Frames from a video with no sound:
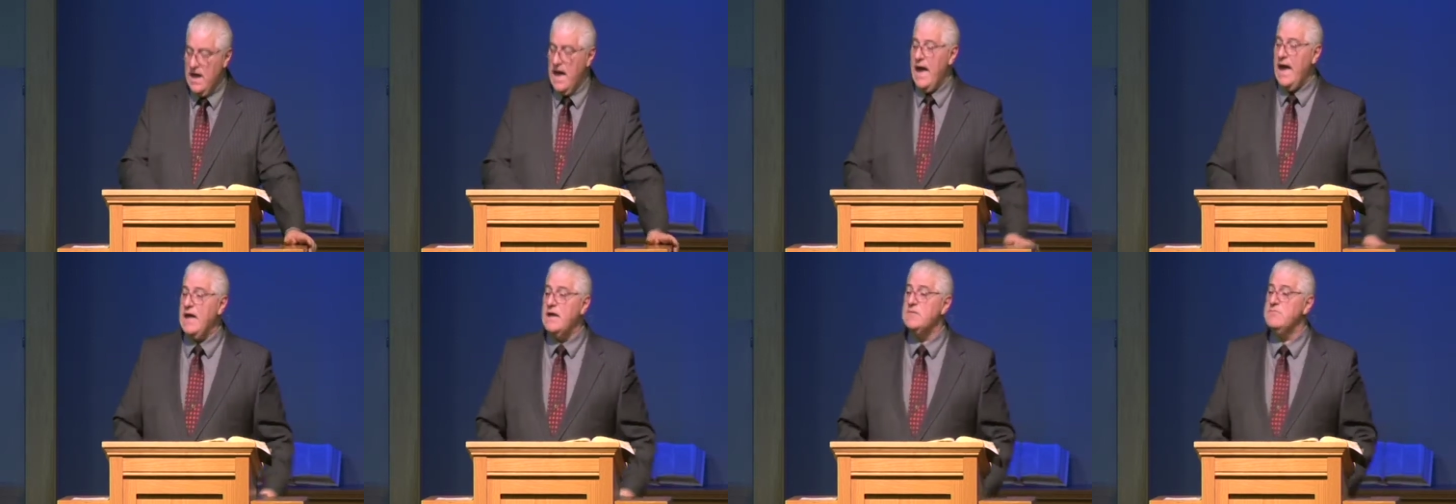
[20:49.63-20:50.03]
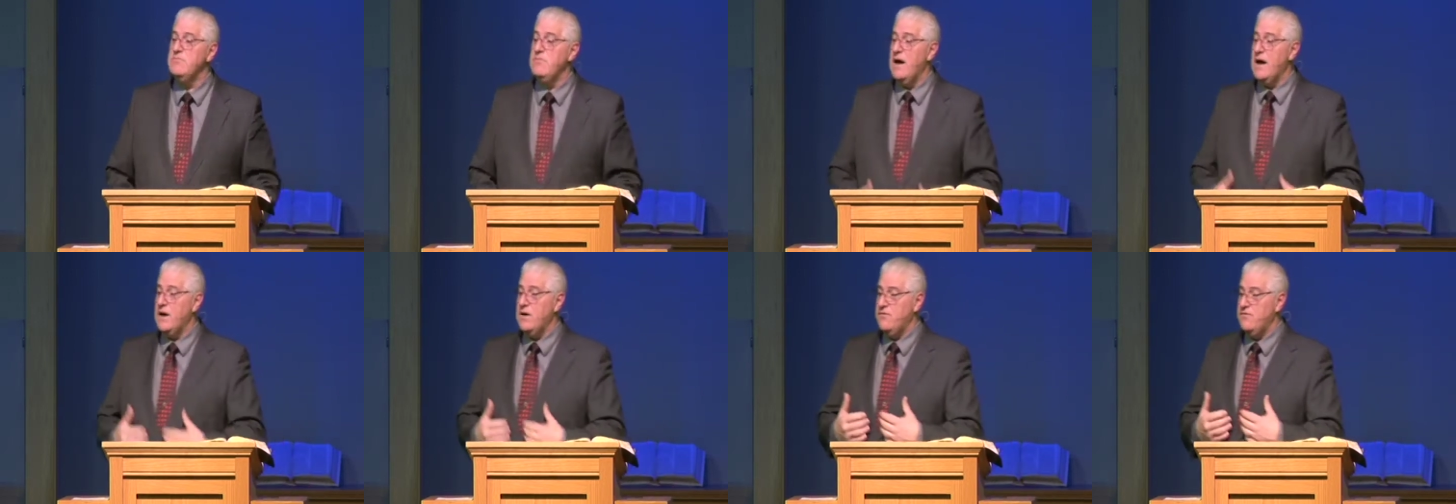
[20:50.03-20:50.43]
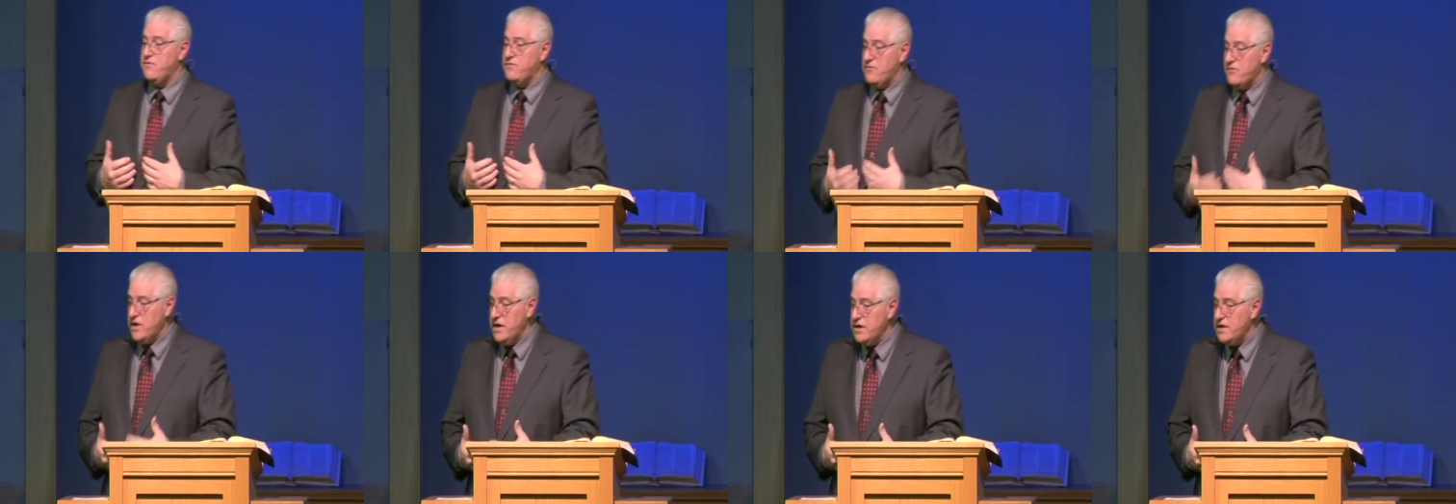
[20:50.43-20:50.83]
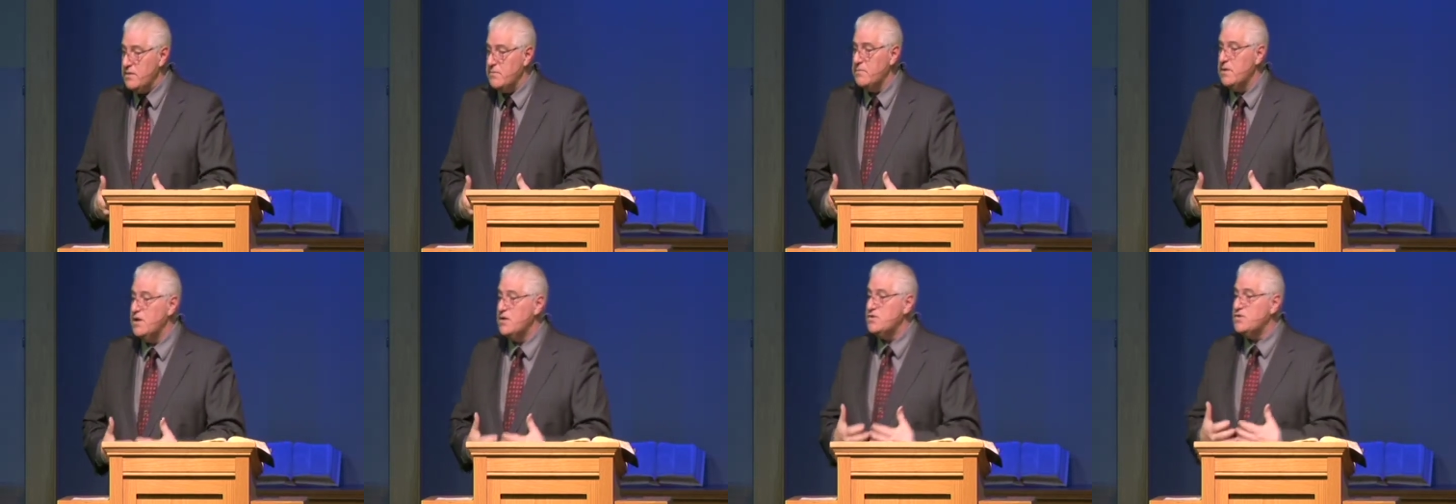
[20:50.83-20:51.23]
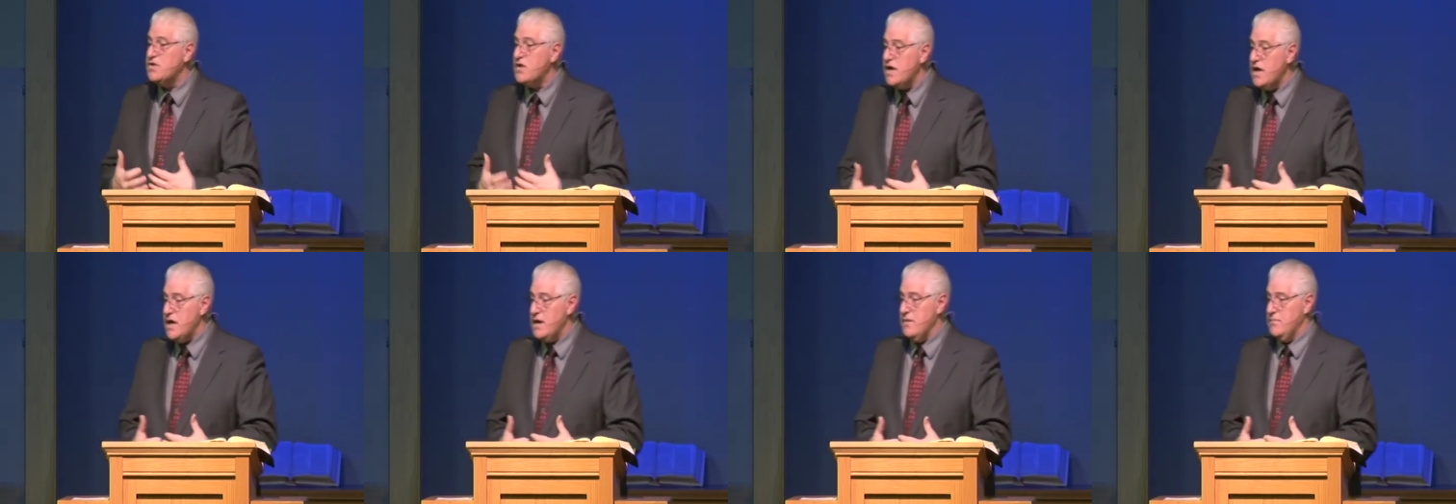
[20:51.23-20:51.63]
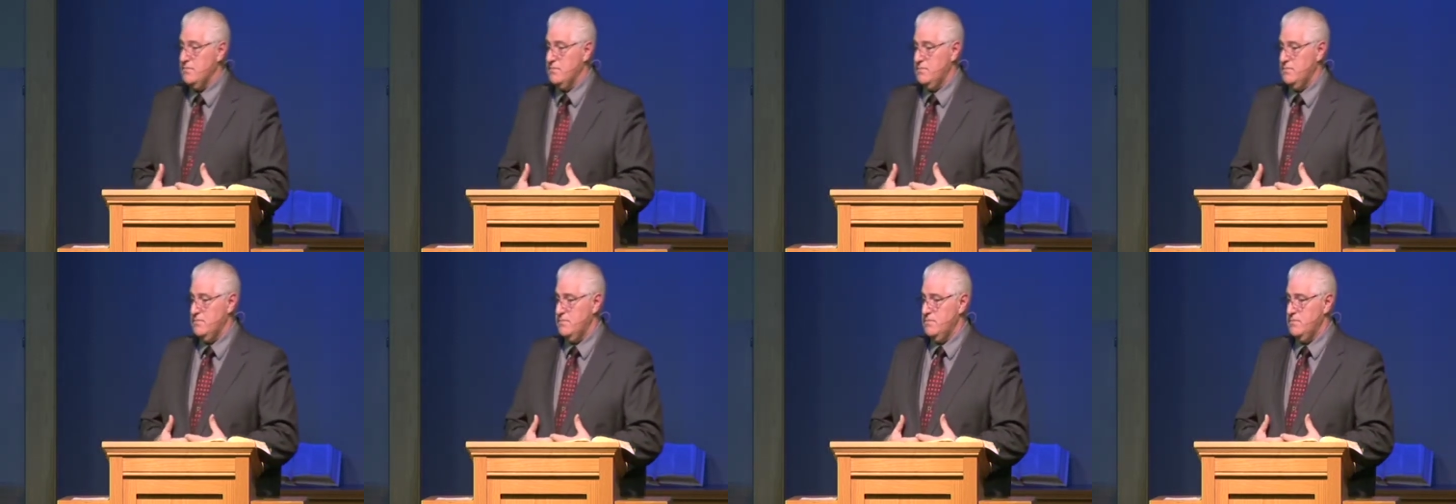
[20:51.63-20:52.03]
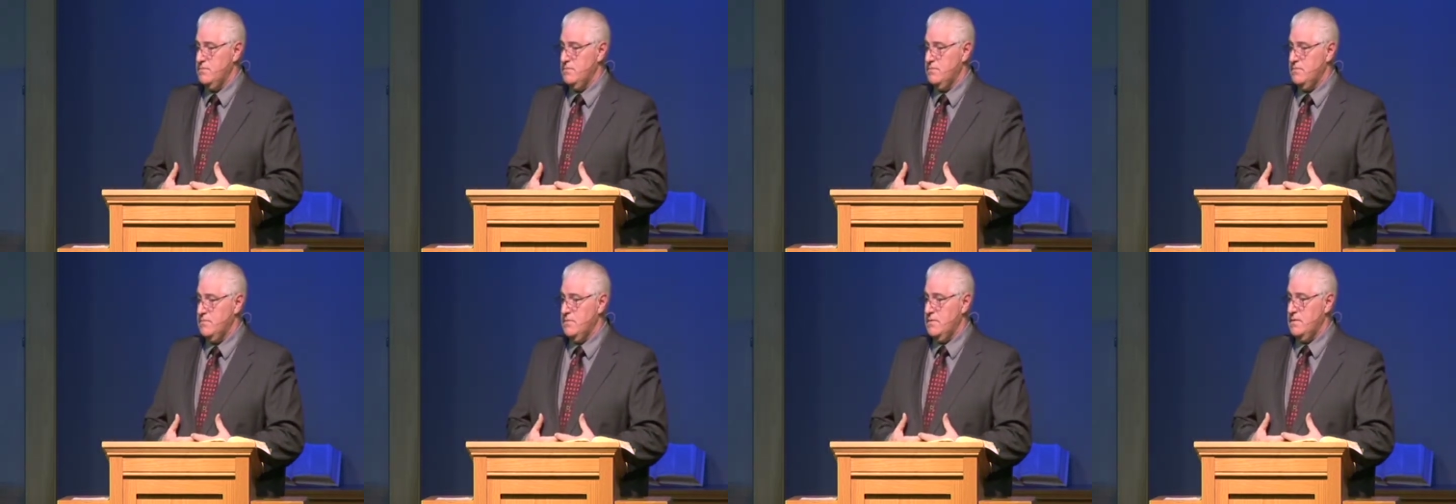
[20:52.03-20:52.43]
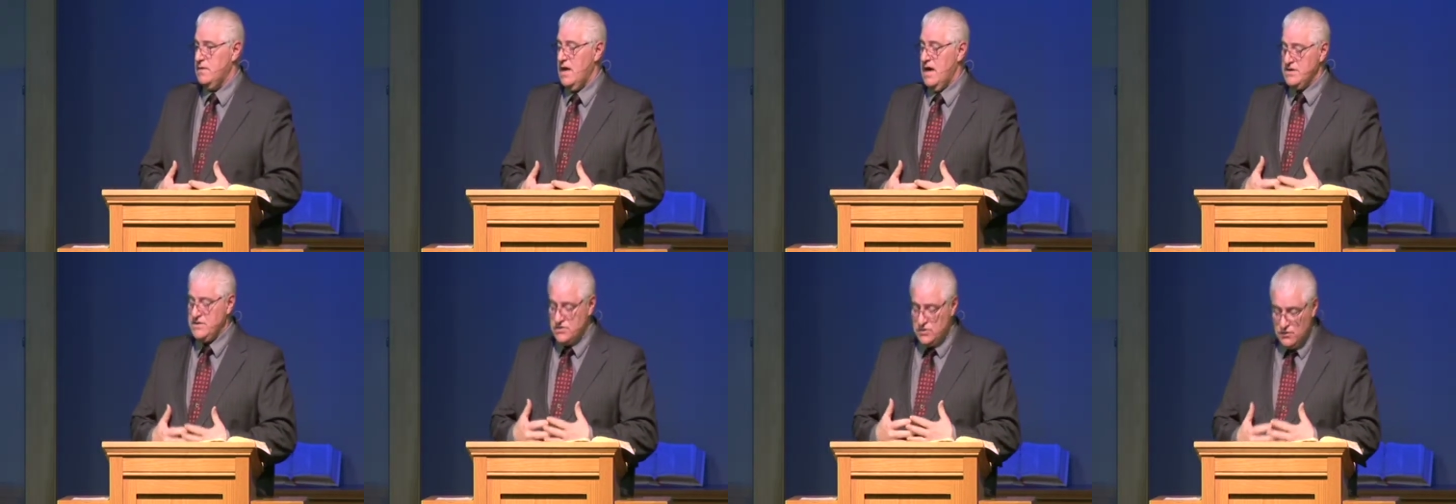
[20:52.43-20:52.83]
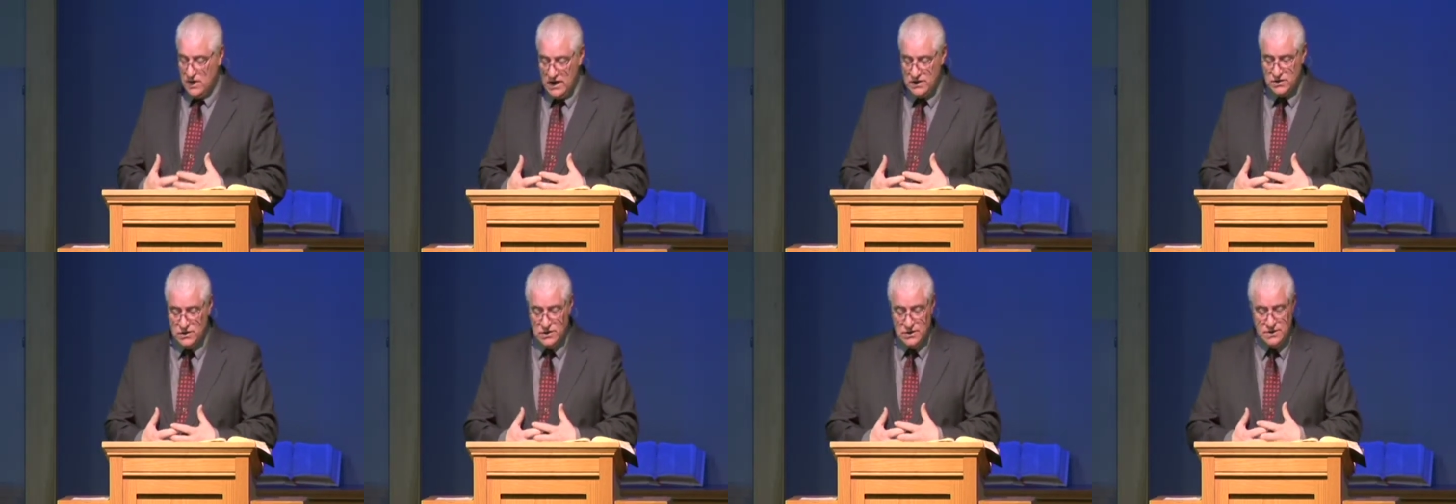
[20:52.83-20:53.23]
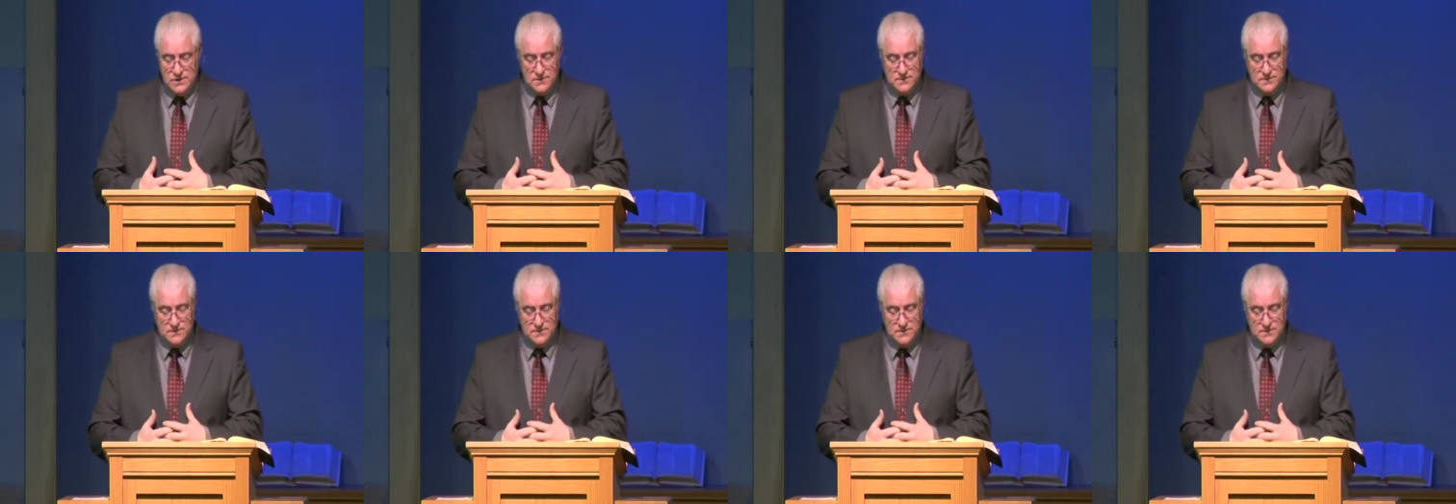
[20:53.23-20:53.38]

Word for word: and my freedom to Him. I surrender.